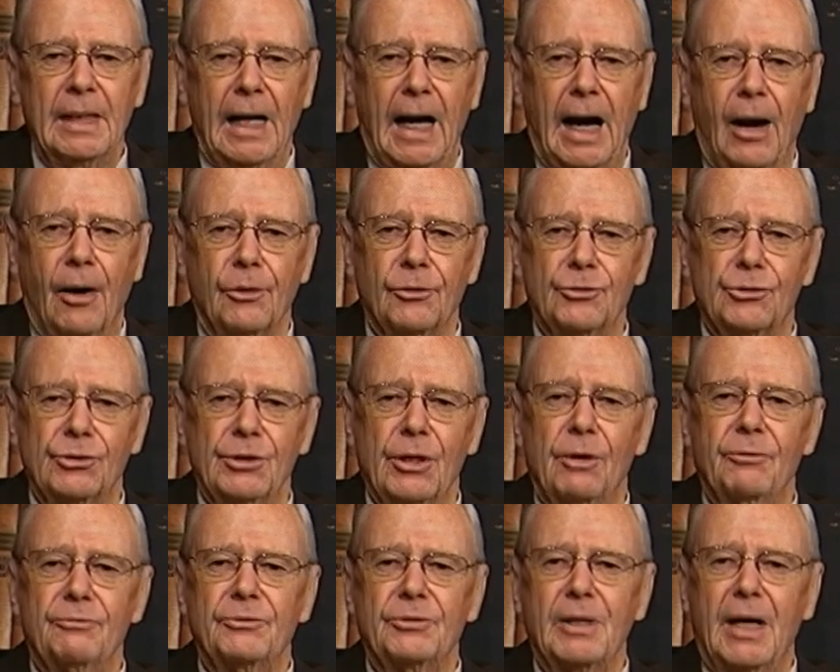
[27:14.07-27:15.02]
our
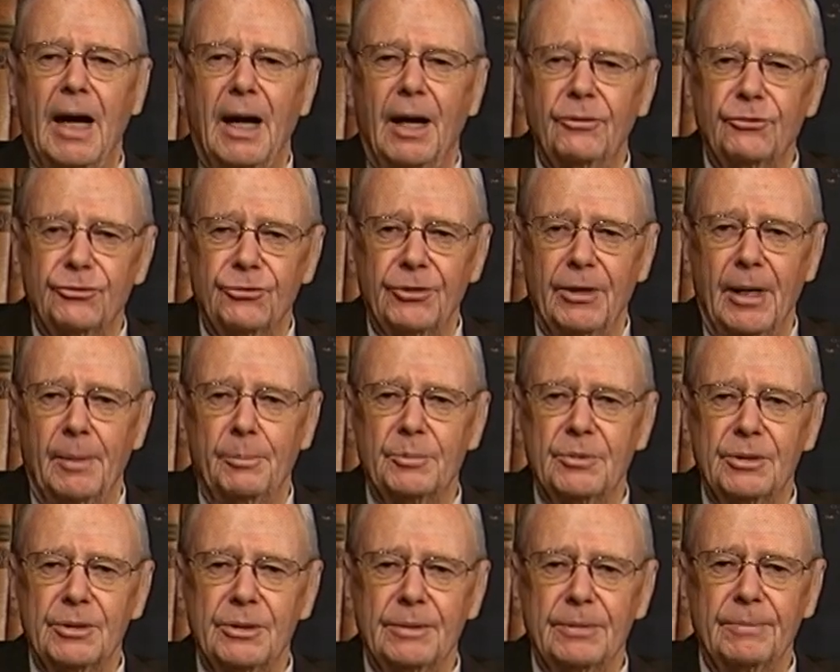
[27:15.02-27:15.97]

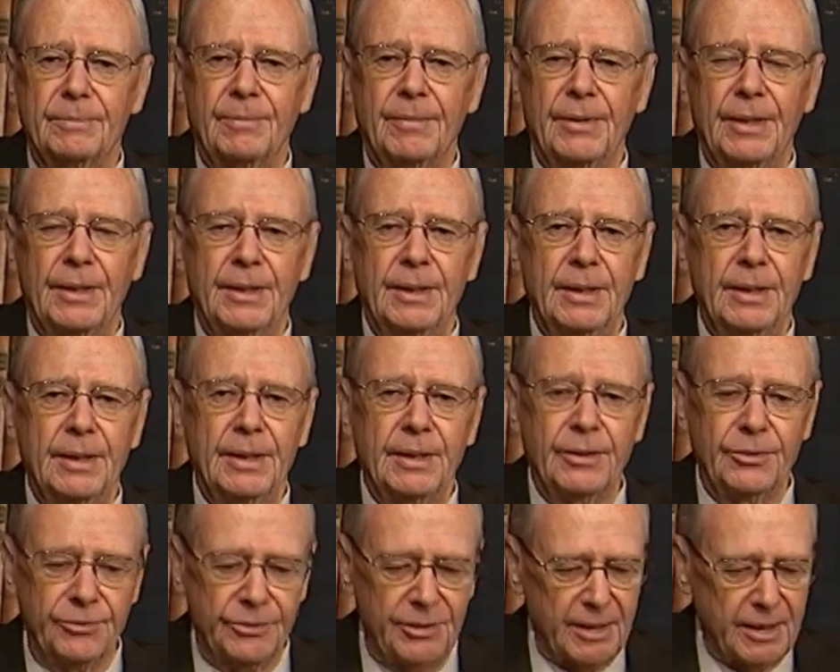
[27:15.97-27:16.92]
self-concept,
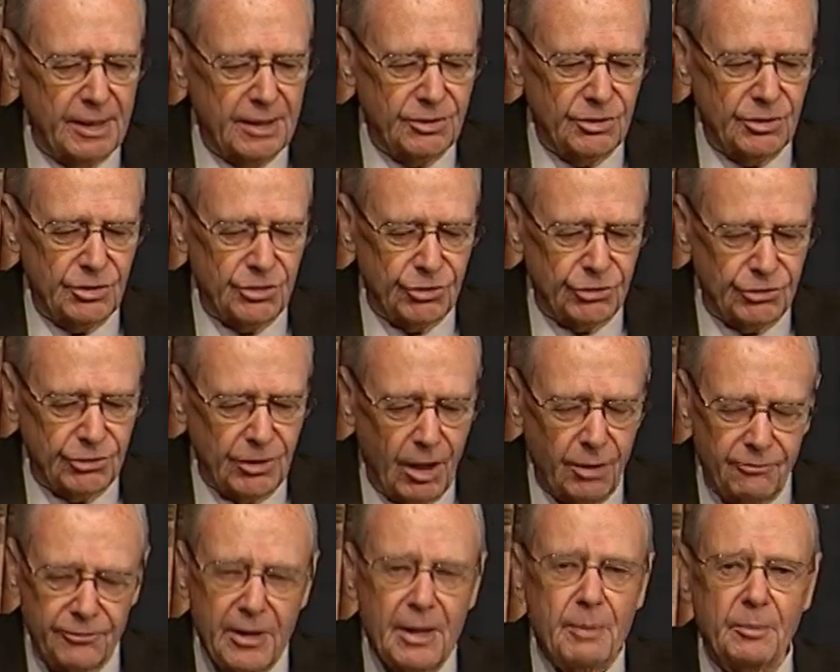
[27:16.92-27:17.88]
the
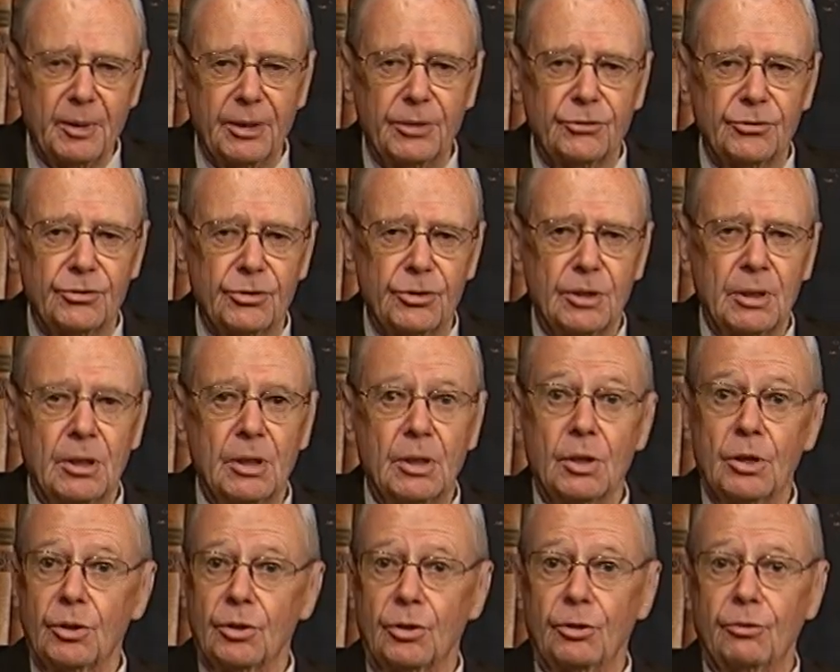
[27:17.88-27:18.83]
self-image,
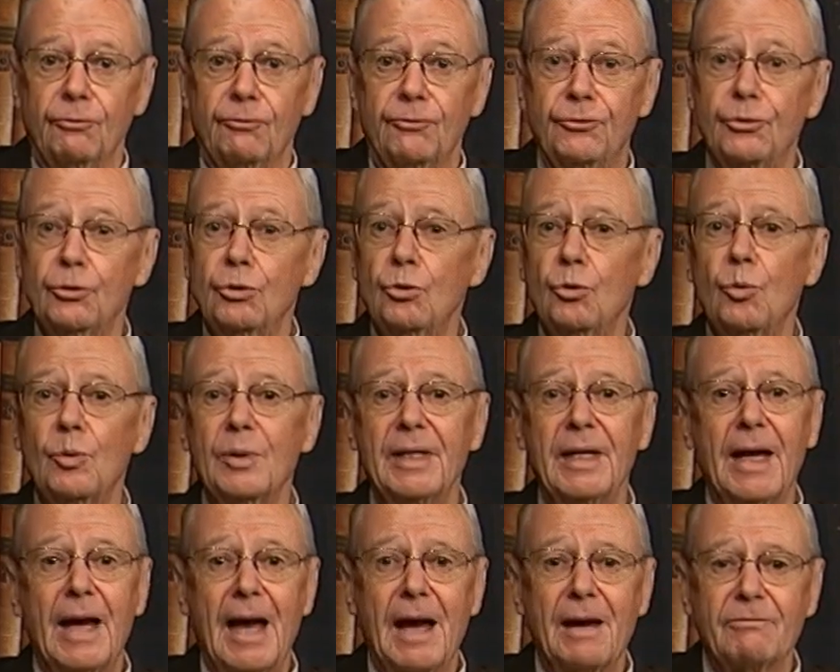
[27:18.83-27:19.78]
the view we
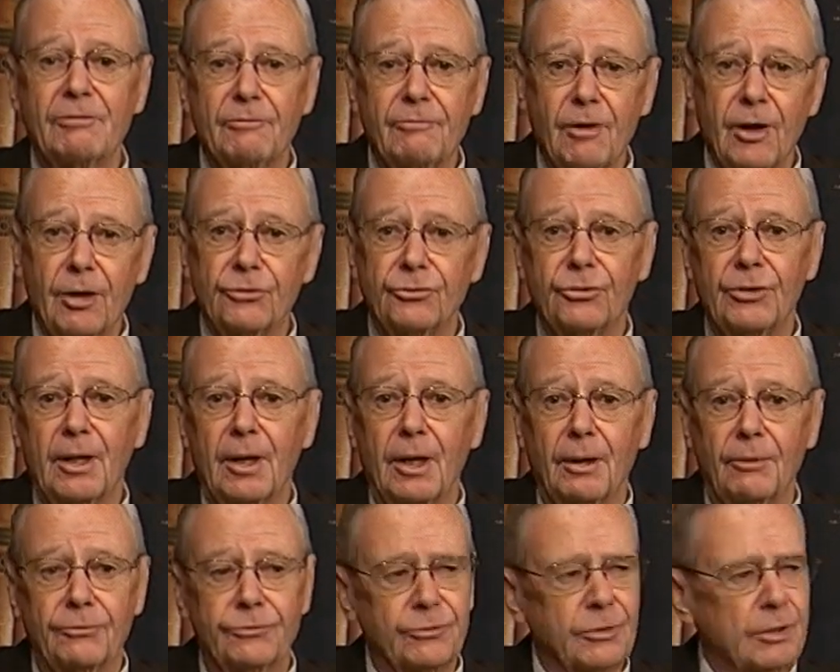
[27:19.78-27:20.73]
have of
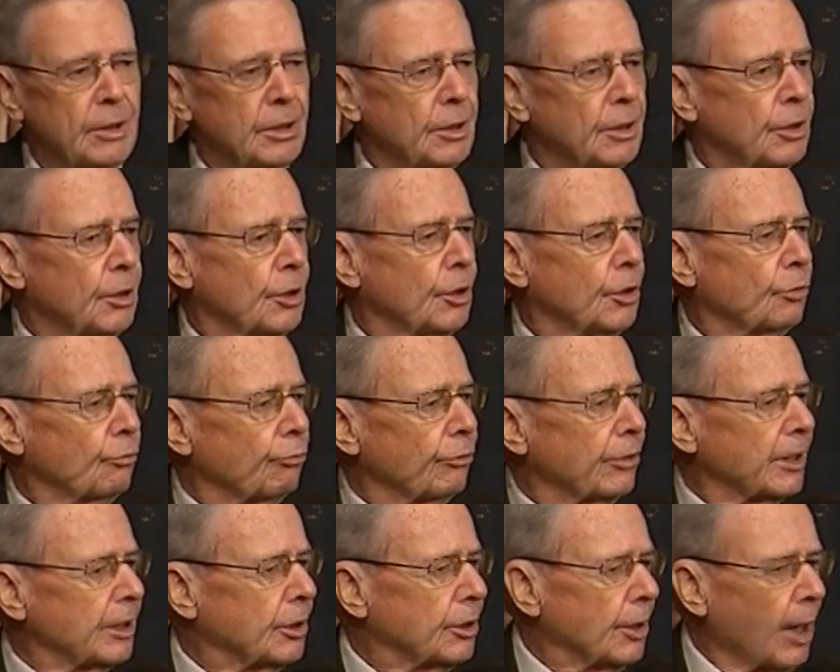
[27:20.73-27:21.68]
ourselves,
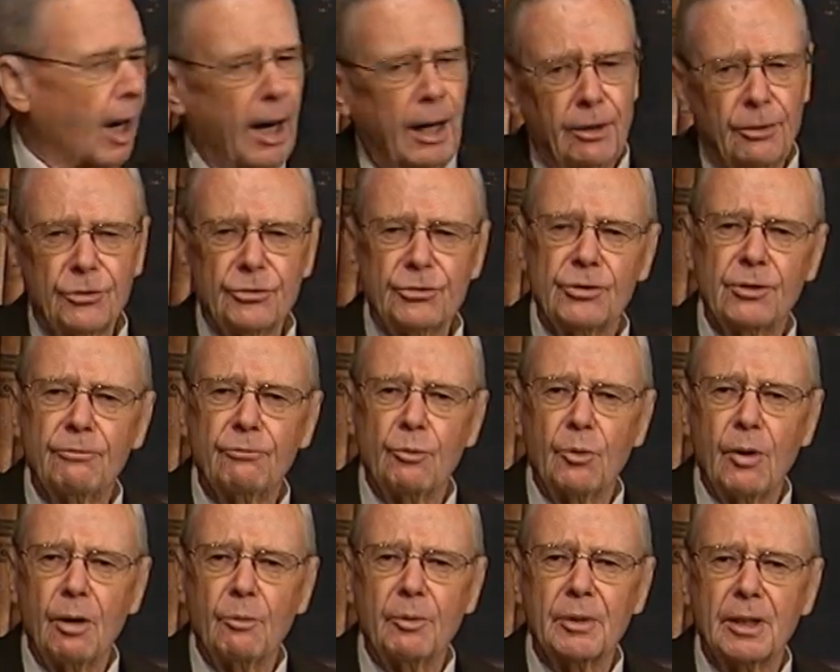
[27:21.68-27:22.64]
regardless of
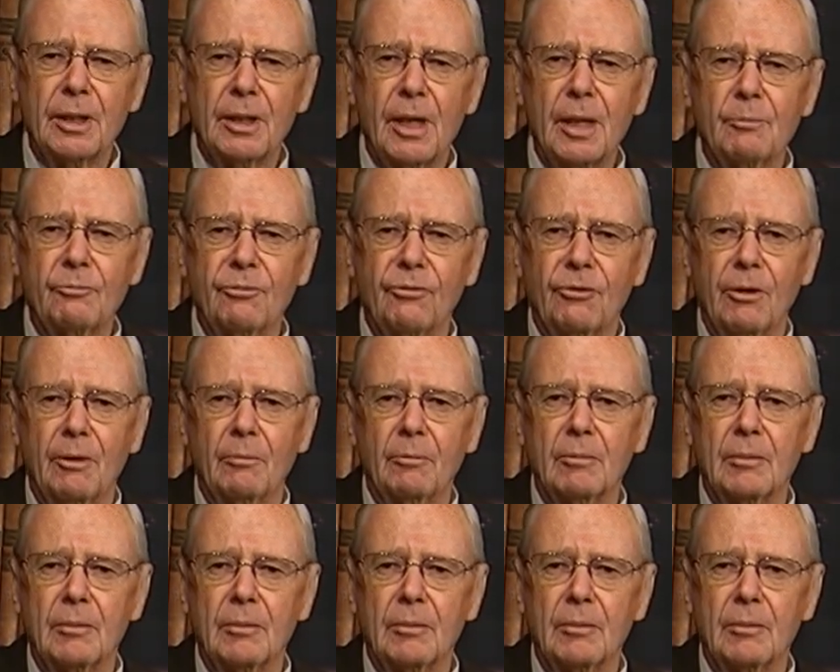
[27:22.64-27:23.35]
where we come from